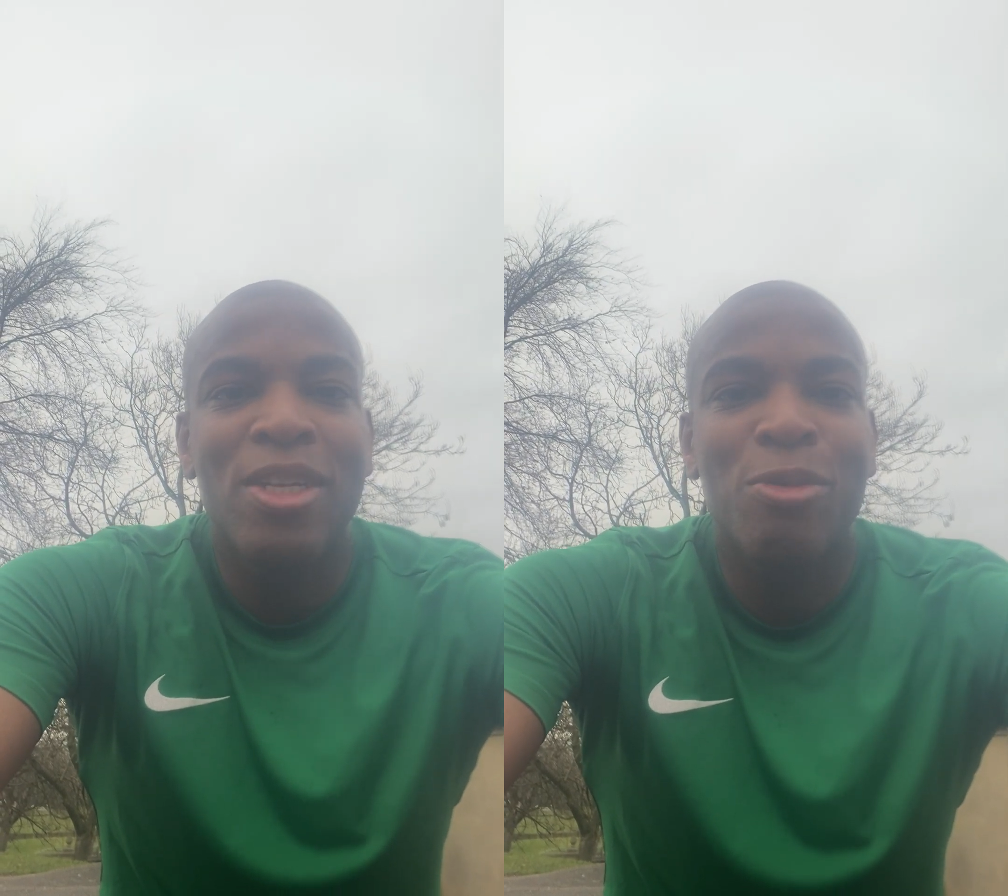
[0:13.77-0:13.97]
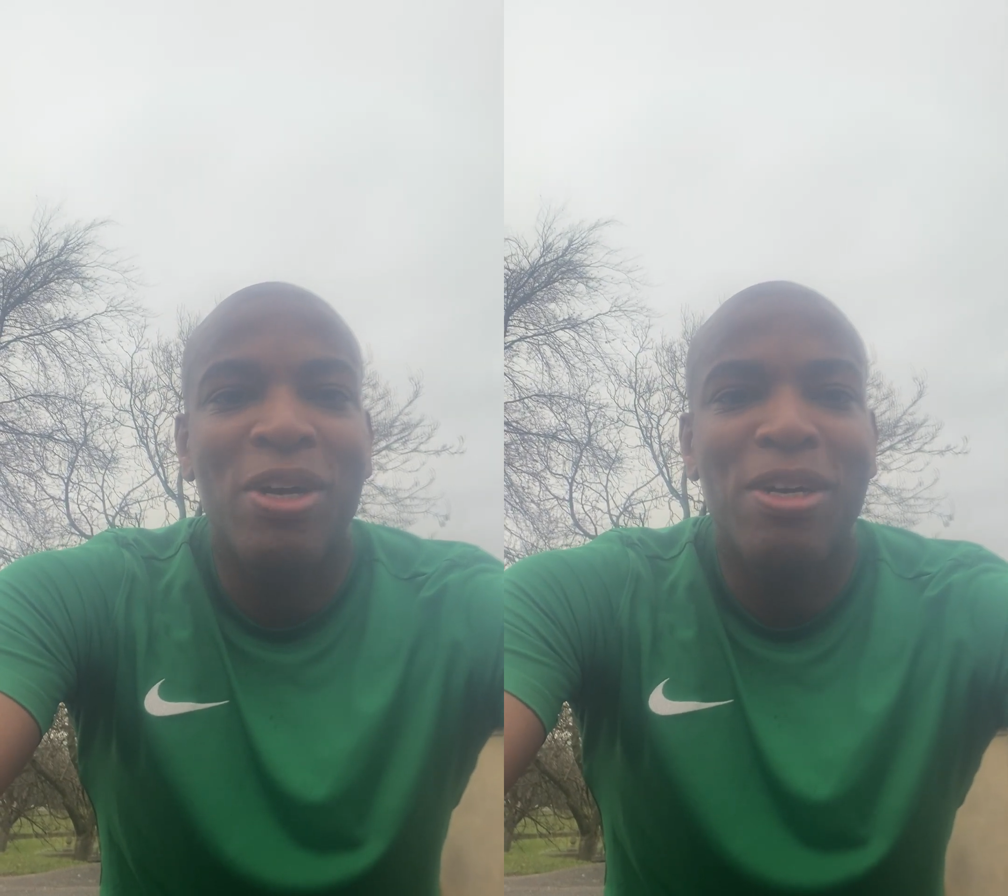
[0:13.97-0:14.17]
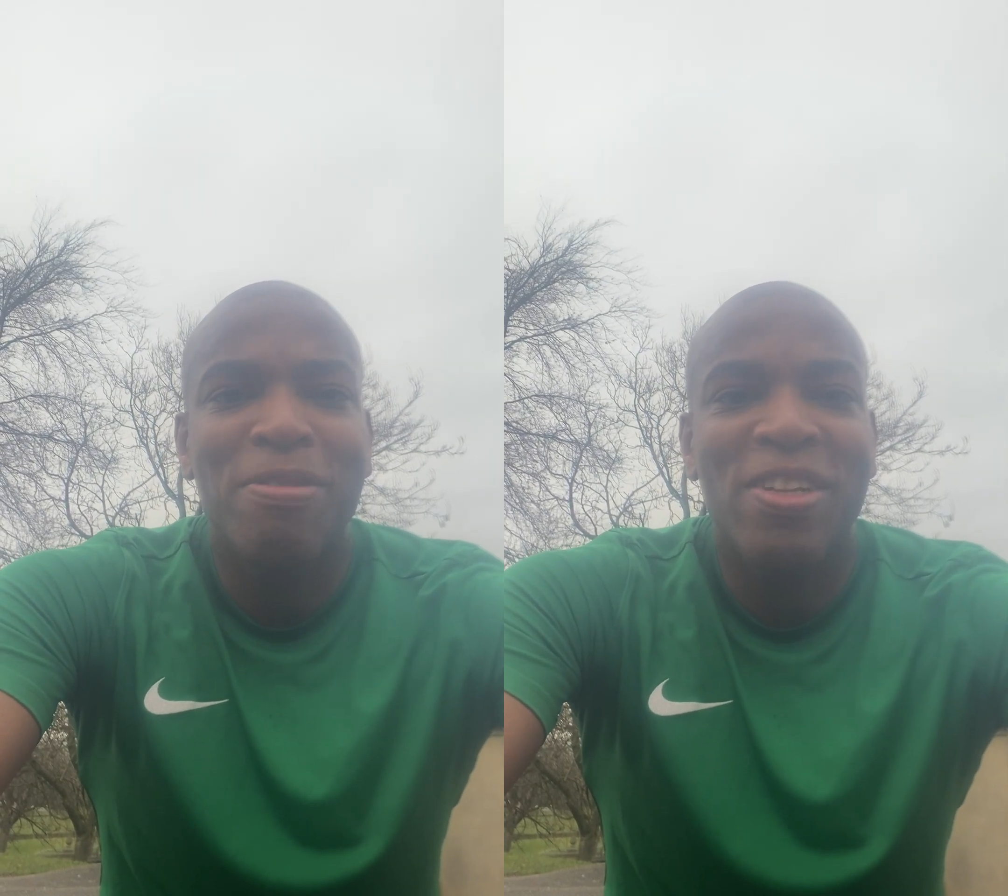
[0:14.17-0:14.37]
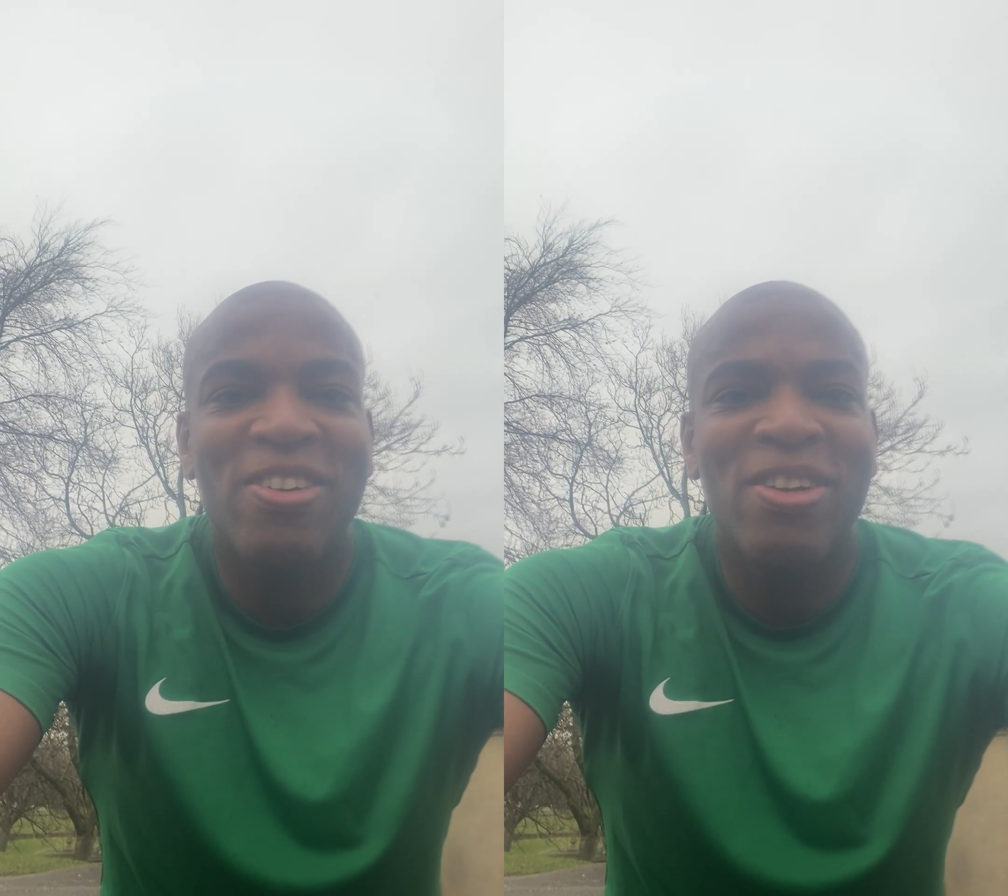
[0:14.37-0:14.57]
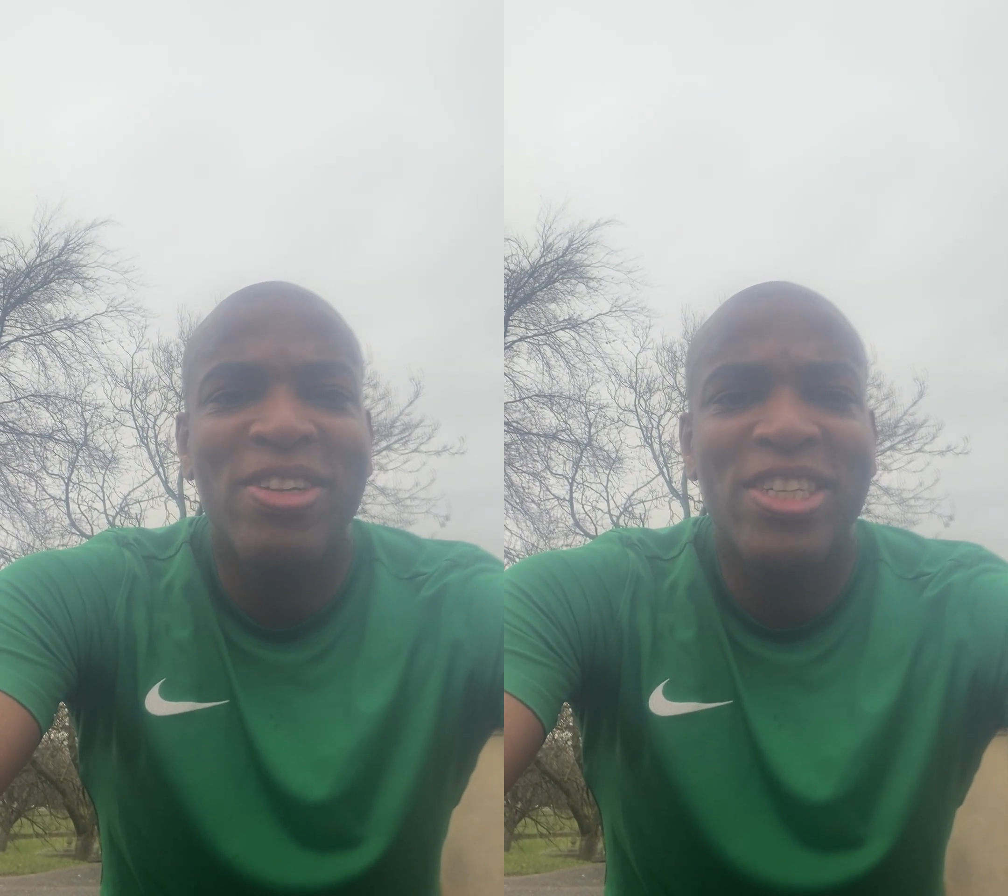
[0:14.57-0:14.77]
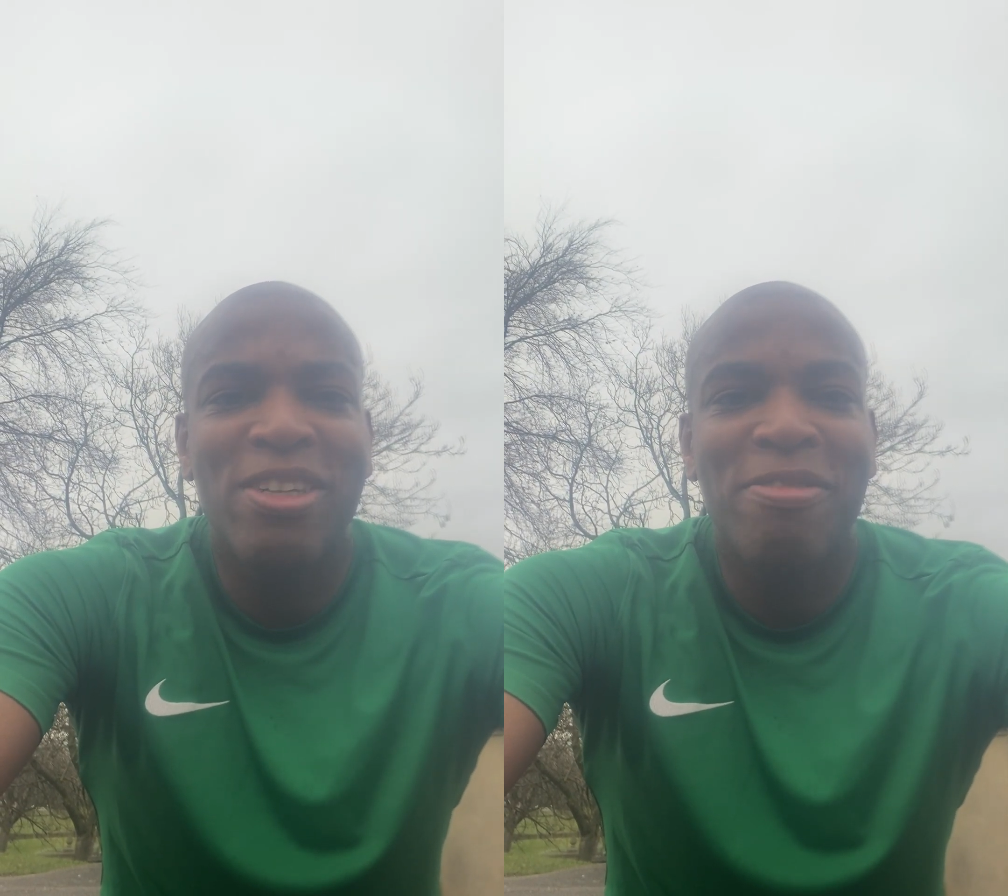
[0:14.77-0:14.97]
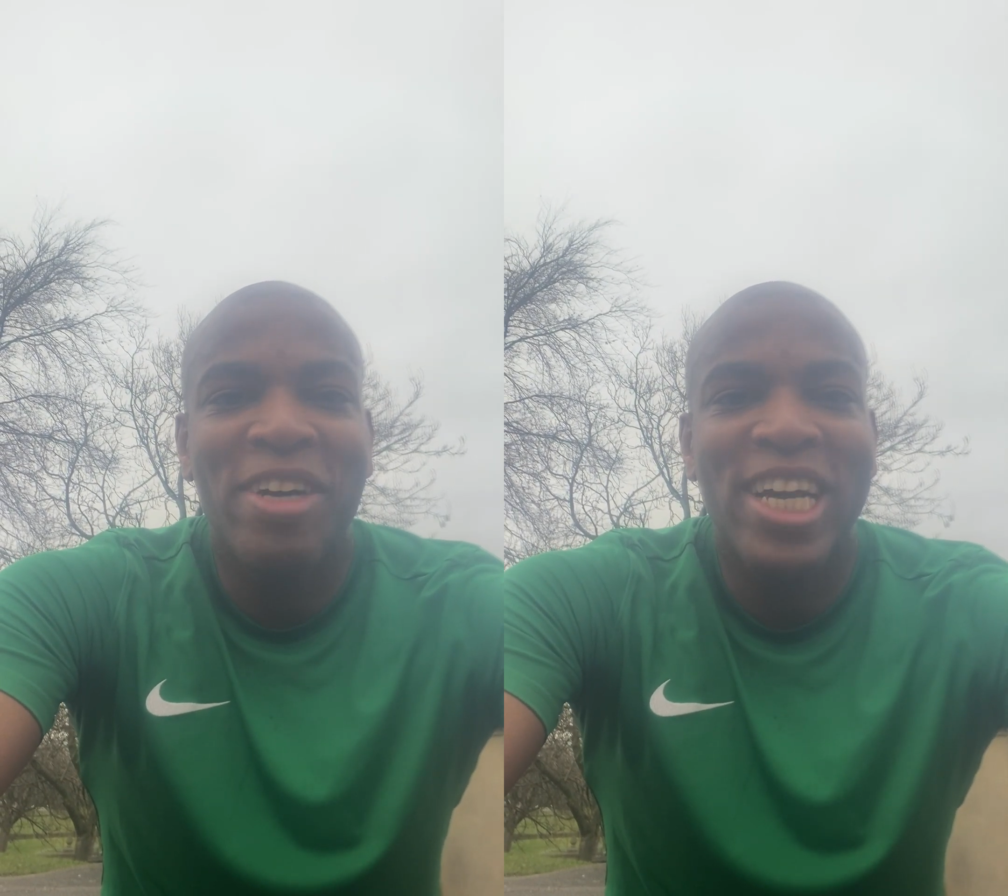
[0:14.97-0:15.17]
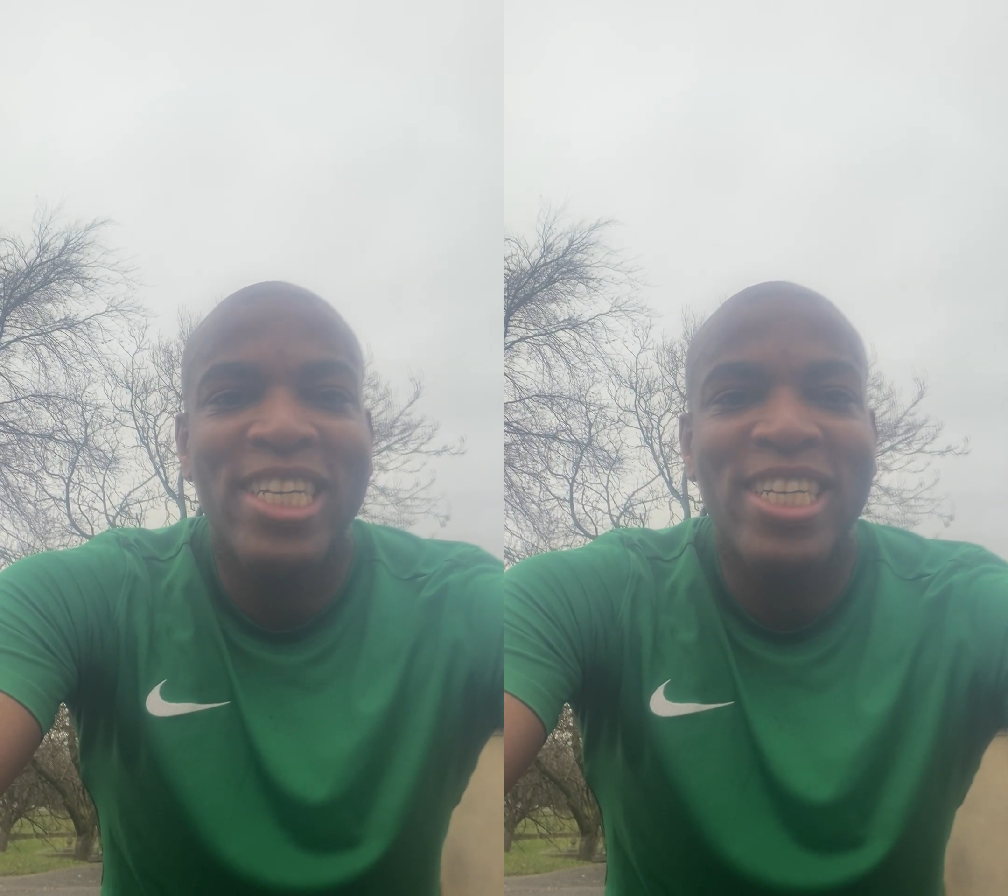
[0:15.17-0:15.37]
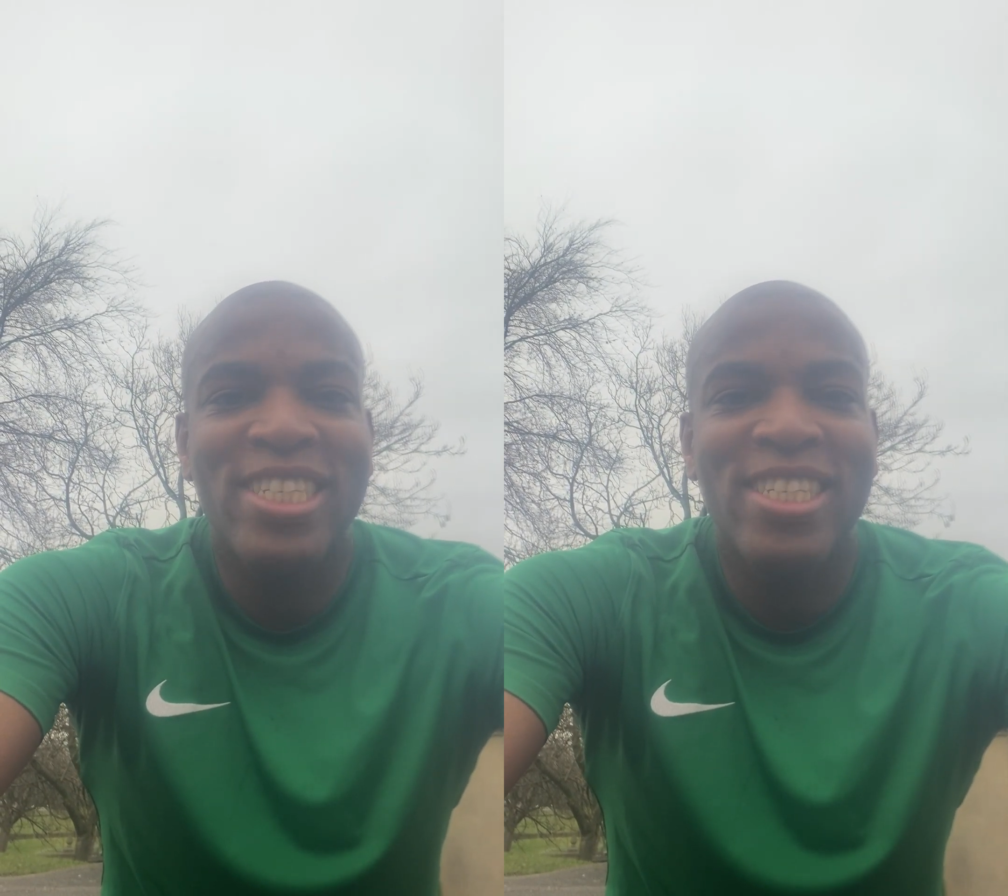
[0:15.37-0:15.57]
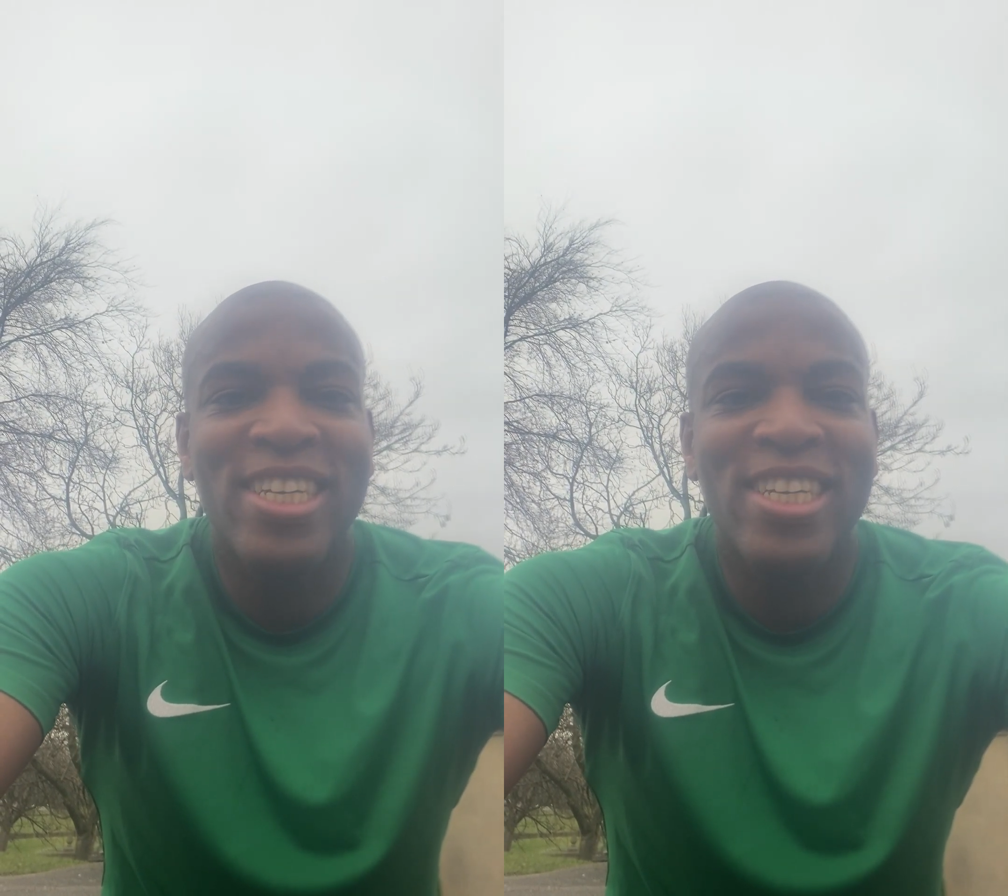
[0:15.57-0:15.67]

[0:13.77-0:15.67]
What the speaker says: 12 original finders,